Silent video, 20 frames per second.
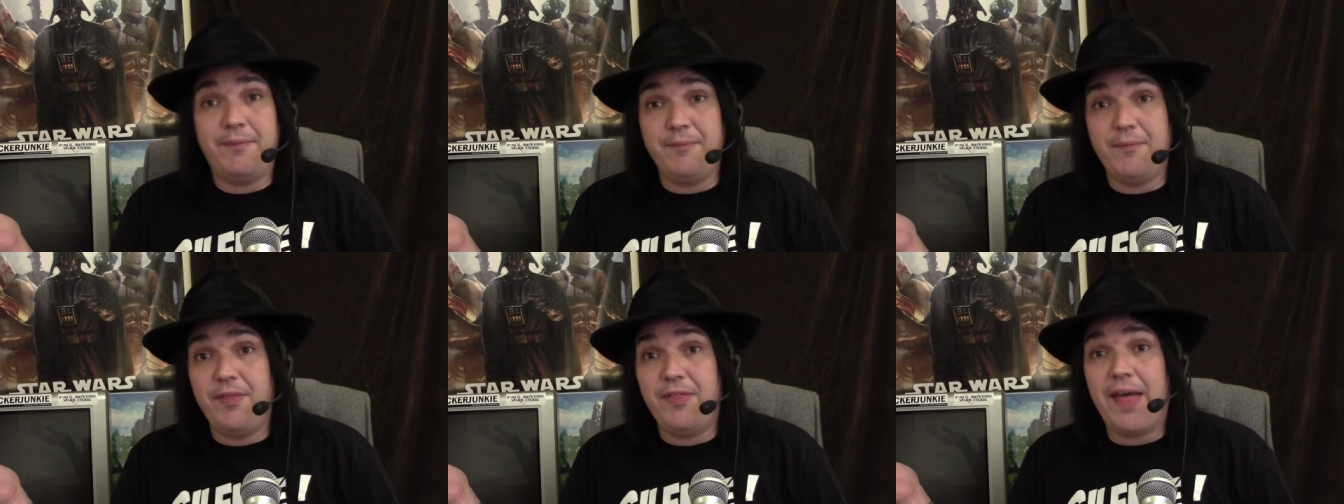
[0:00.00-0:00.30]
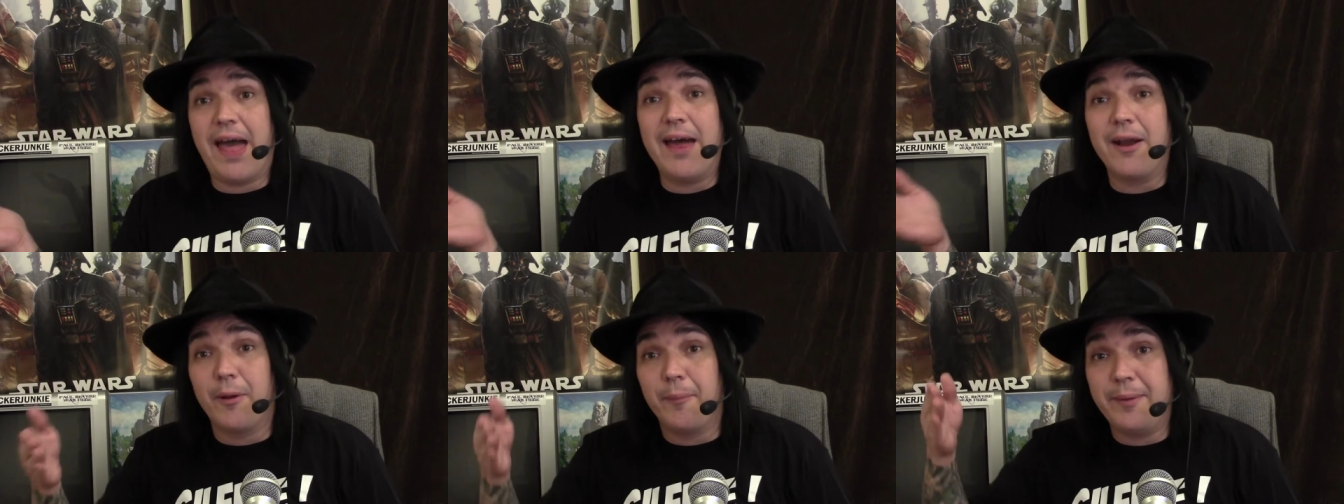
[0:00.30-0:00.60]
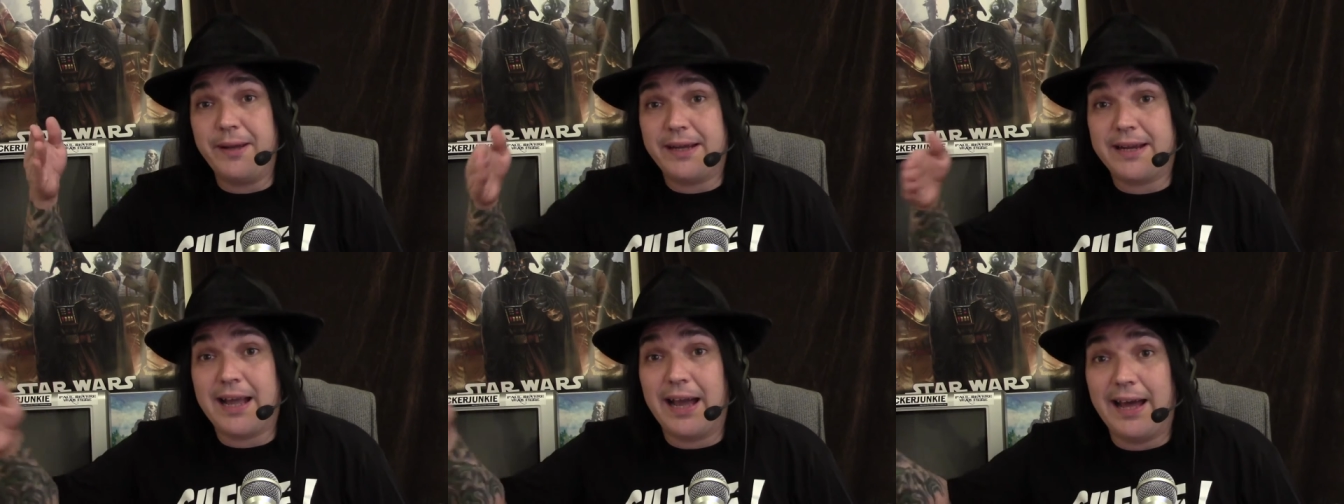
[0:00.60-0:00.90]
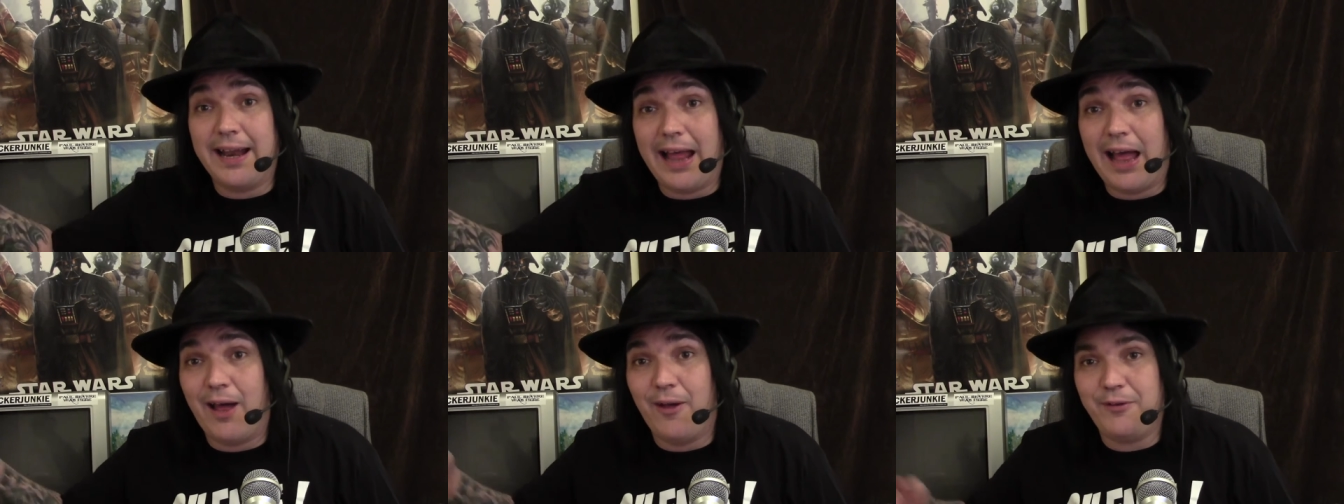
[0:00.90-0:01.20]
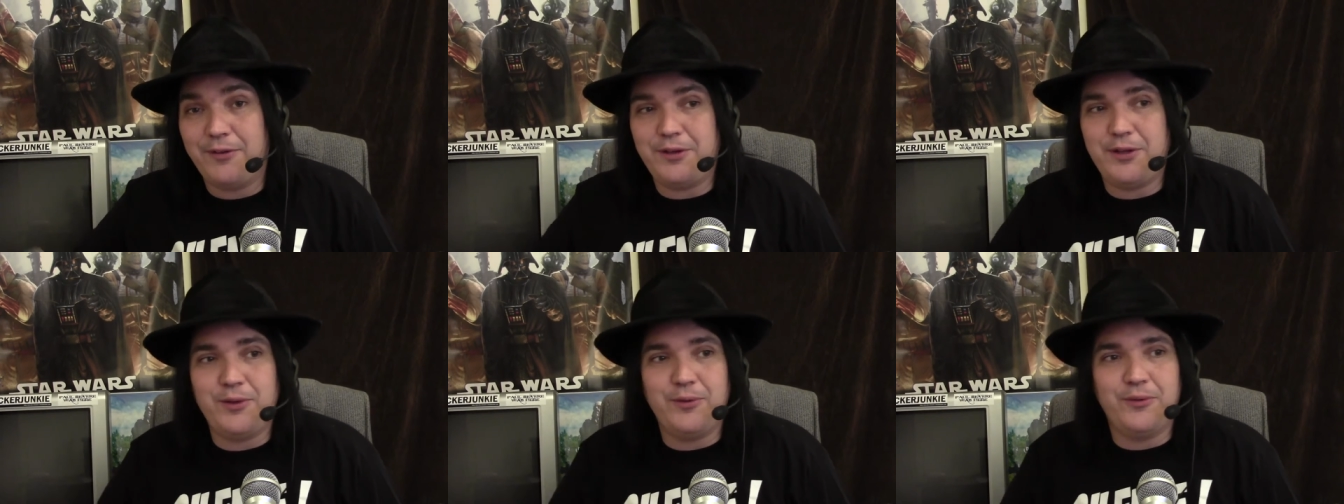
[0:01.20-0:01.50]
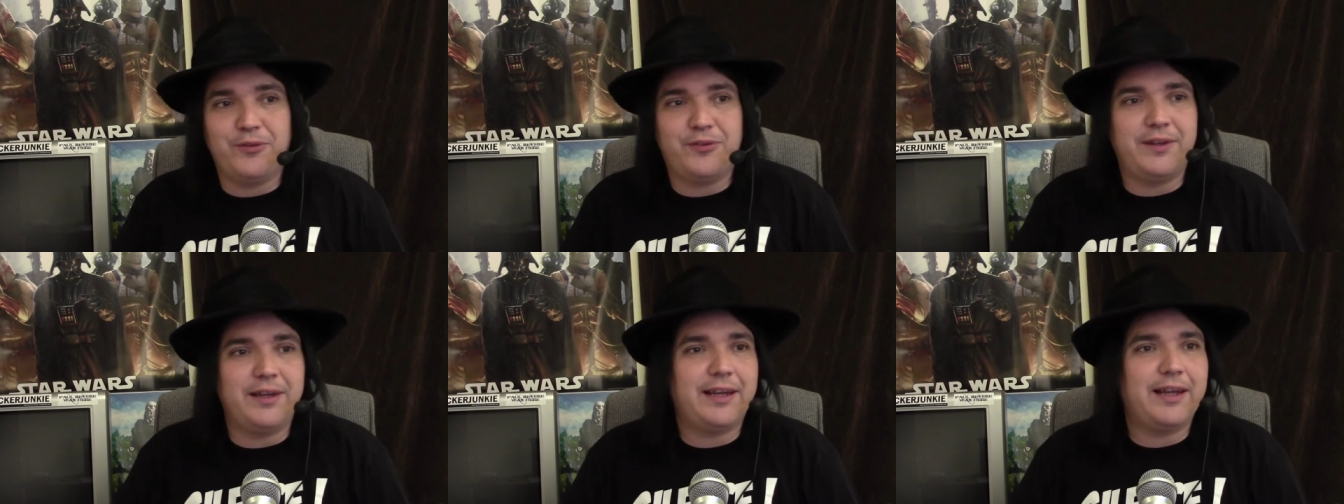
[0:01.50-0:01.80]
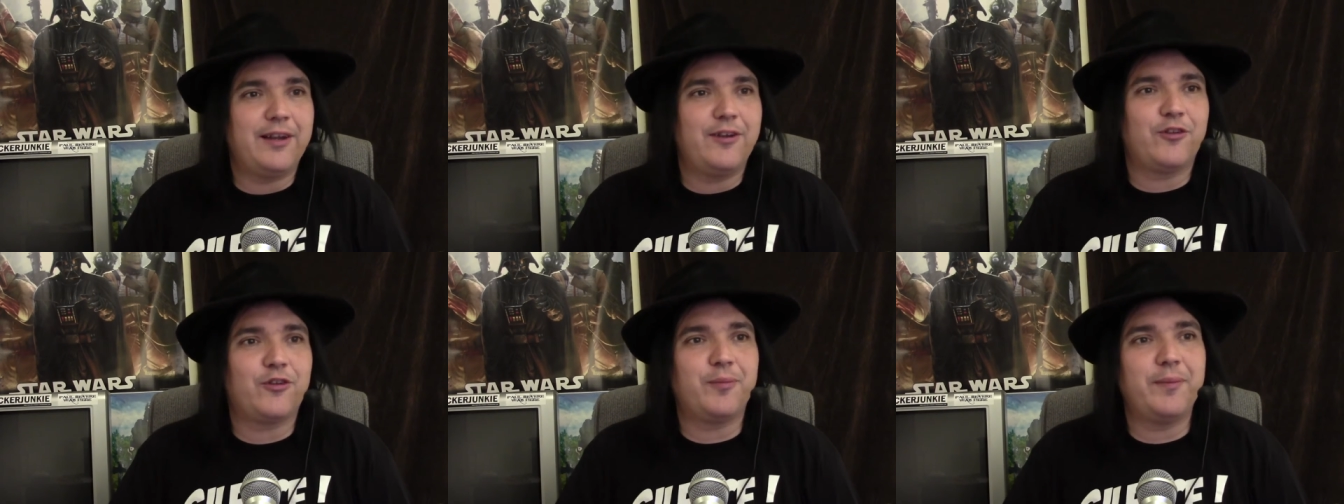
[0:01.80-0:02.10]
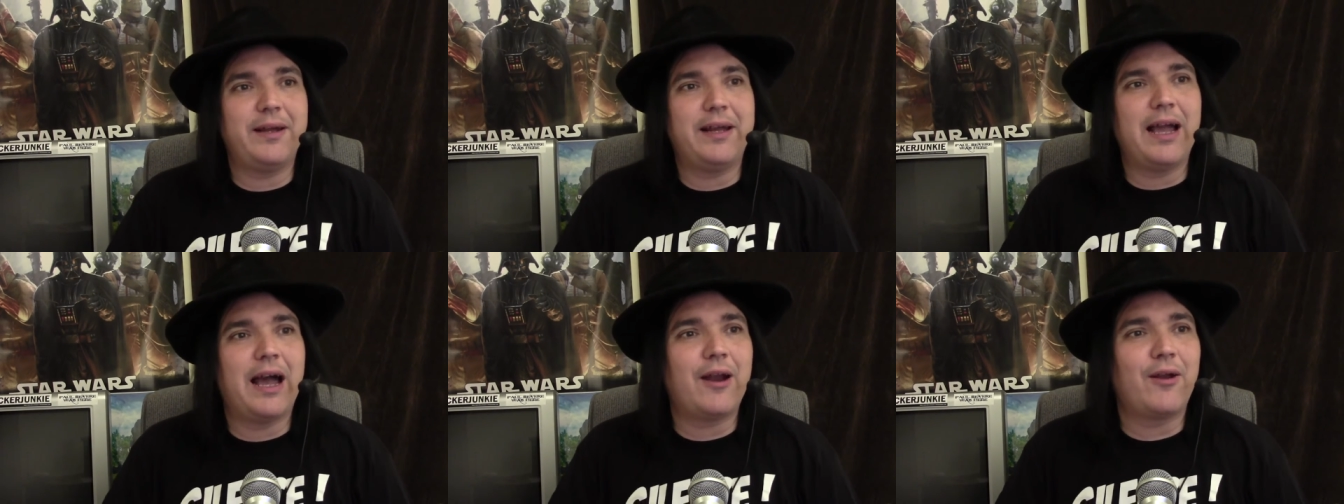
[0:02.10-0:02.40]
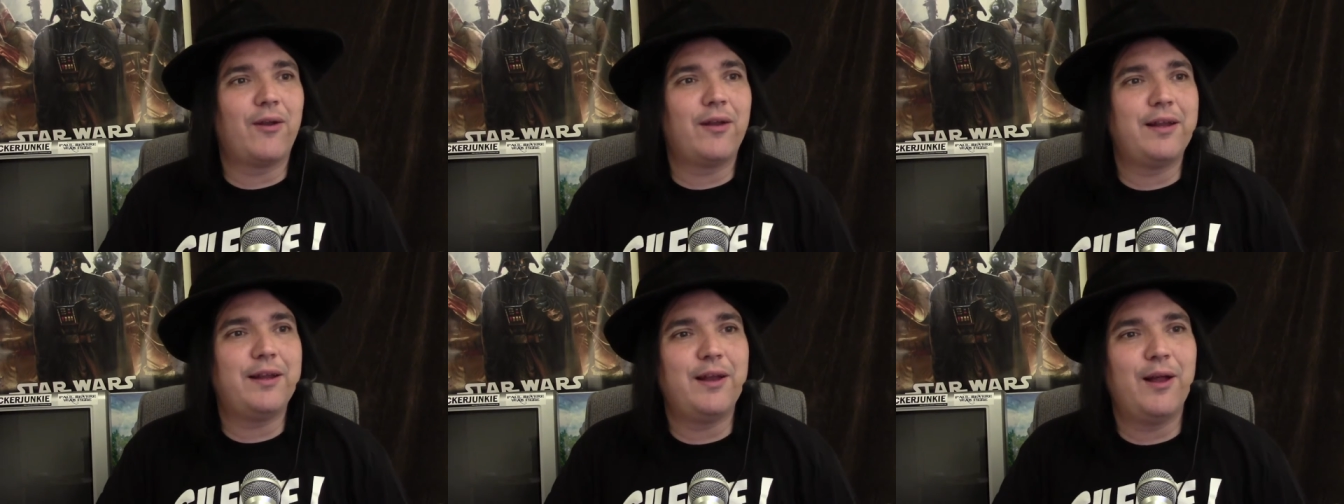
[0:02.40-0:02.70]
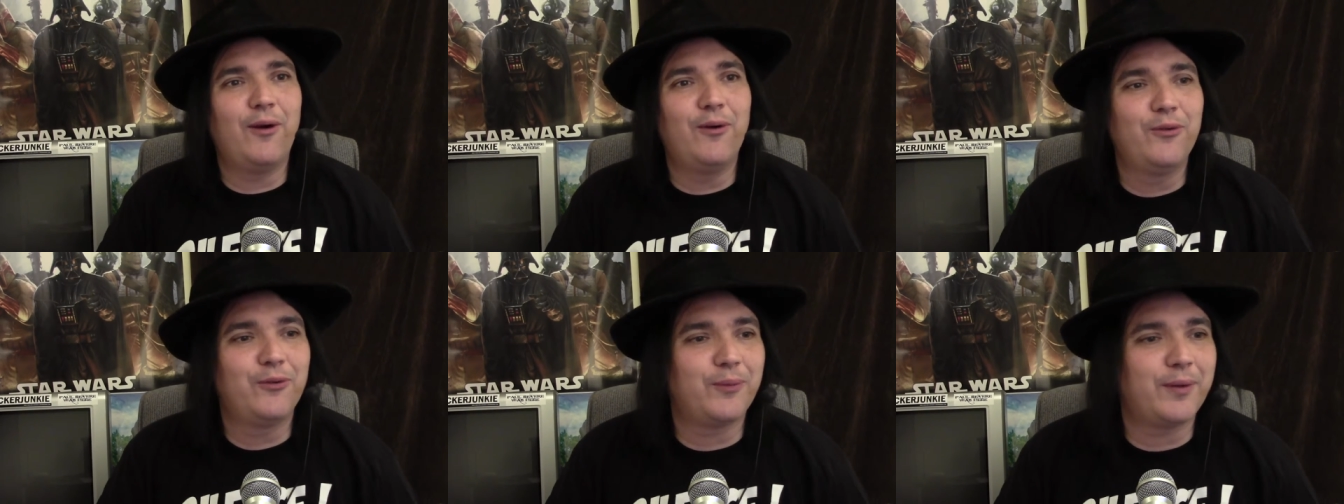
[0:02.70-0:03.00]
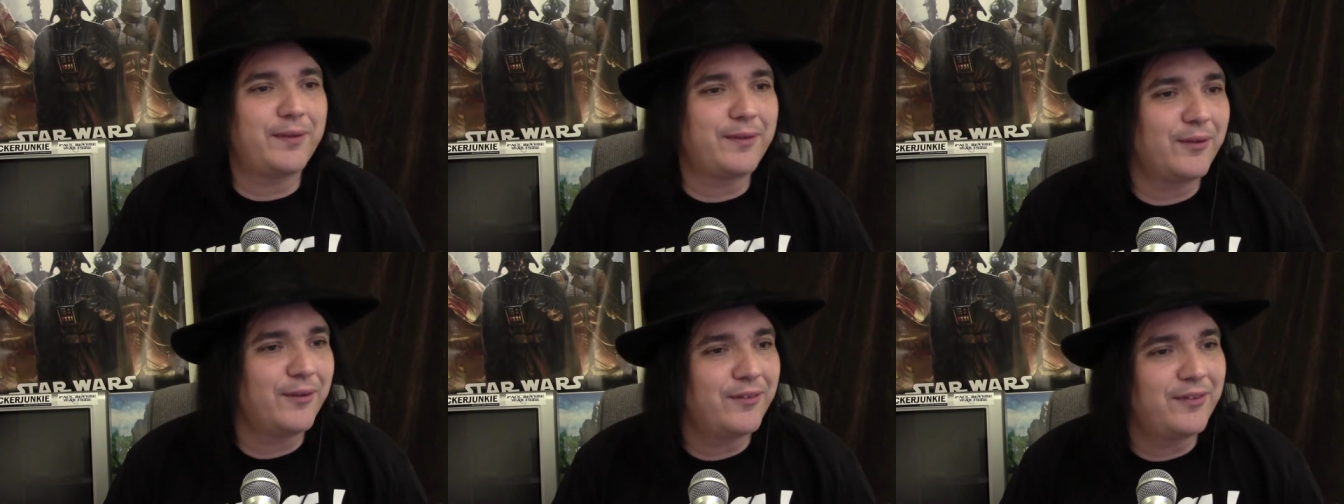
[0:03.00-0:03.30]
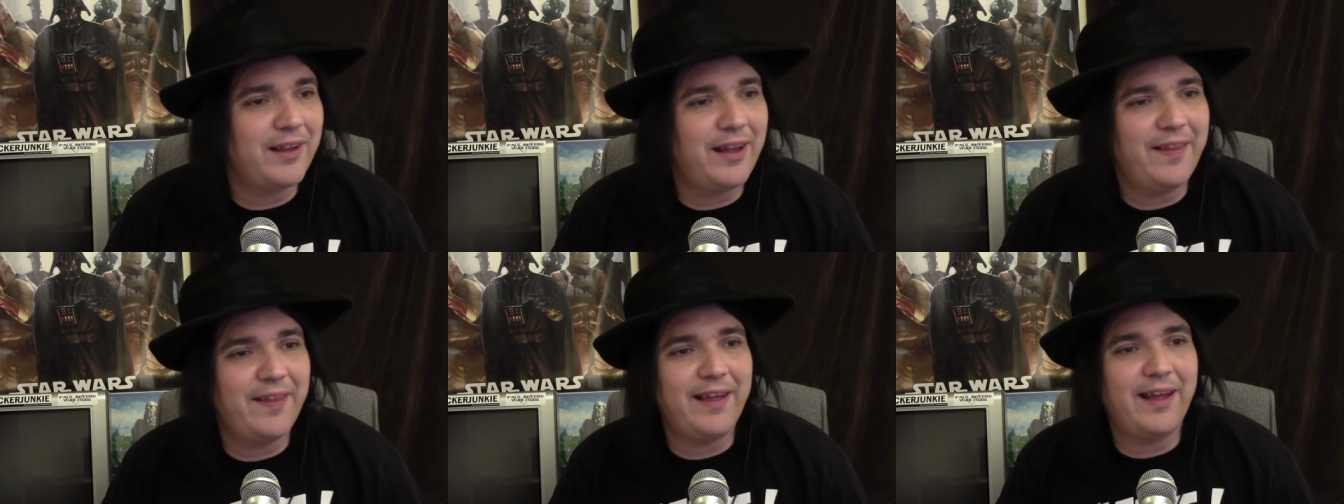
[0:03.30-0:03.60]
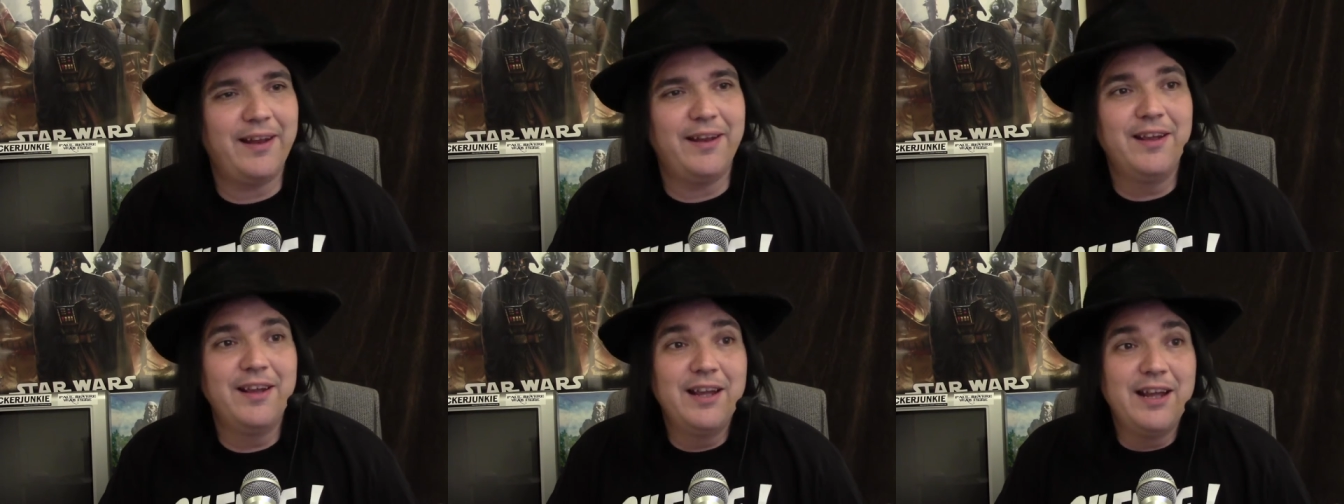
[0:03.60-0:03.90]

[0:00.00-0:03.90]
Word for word: that'll be cut out and used against me. God only knows what they'll say then.